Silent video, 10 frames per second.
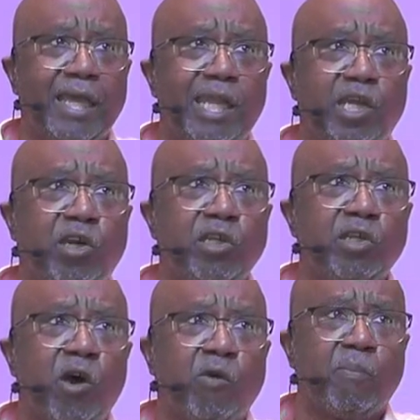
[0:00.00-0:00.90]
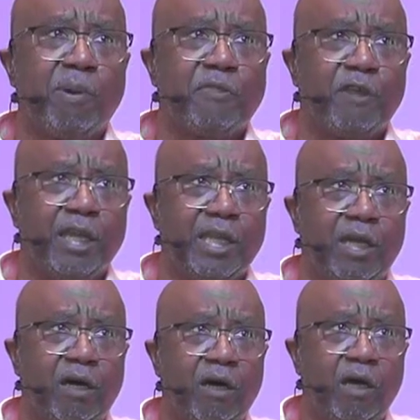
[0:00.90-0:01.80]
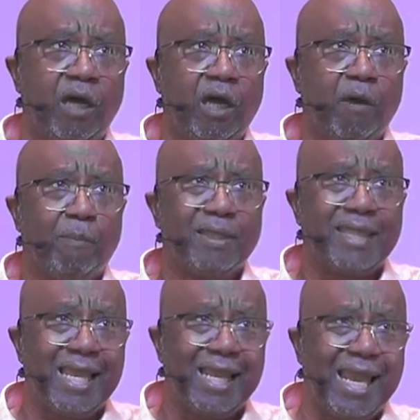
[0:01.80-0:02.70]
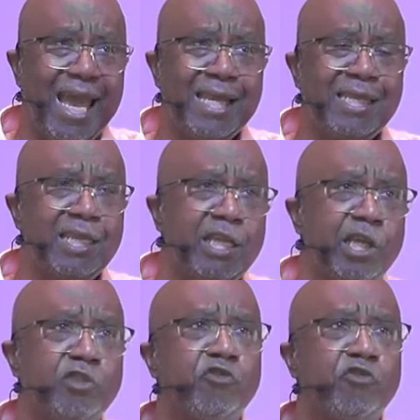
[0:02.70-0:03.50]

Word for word: and they couldn't go to Bithynia, but they landed in